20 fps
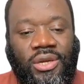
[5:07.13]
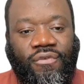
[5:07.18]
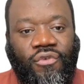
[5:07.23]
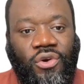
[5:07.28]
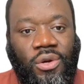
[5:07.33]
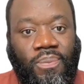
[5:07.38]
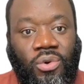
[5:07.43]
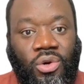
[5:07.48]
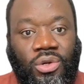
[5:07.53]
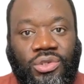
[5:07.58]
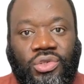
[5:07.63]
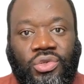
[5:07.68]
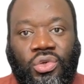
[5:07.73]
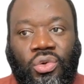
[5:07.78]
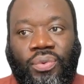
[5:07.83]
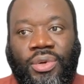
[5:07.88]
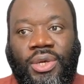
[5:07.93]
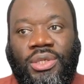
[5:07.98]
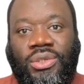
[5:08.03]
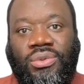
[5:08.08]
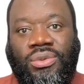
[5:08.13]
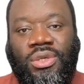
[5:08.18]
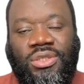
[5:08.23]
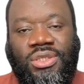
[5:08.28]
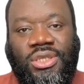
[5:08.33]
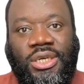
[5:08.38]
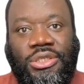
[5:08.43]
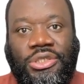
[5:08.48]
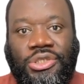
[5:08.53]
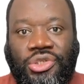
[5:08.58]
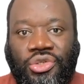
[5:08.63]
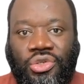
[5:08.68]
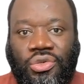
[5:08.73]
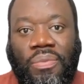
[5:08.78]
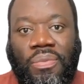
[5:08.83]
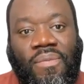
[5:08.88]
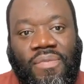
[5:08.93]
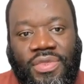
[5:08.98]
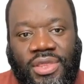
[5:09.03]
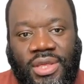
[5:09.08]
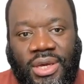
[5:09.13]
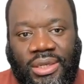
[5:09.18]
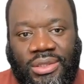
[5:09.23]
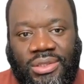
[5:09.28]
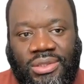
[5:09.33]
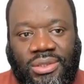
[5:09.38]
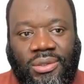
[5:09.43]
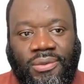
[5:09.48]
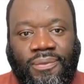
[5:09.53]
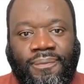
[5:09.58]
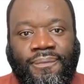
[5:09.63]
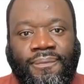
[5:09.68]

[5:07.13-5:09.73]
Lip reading: framework. So we do not assume that